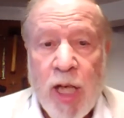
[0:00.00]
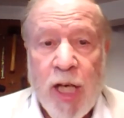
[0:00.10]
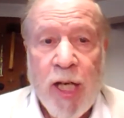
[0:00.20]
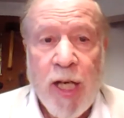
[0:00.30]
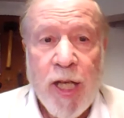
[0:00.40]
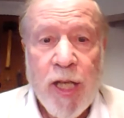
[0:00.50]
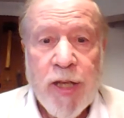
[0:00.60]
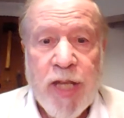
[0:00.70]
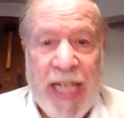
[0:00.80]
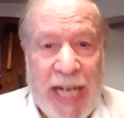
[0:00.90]
uh,
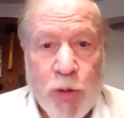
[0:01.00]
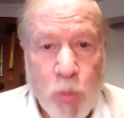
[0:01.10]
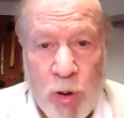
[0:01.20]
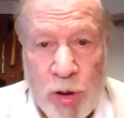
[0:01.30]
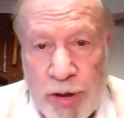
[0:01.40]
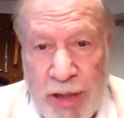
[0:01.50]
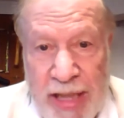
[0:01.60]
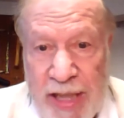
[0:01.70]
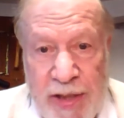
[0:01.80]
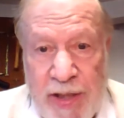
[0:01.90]
the art world
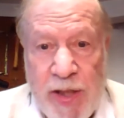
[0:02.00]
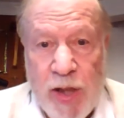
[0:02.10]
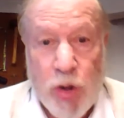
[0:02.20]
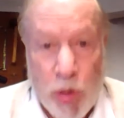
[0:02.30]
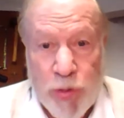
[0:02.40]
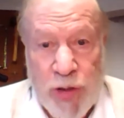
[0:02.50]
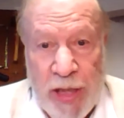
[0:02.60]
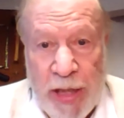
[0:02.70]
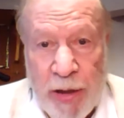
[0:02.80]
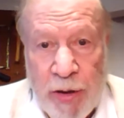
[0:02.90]
is
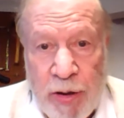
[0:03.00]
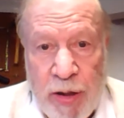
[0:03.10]
using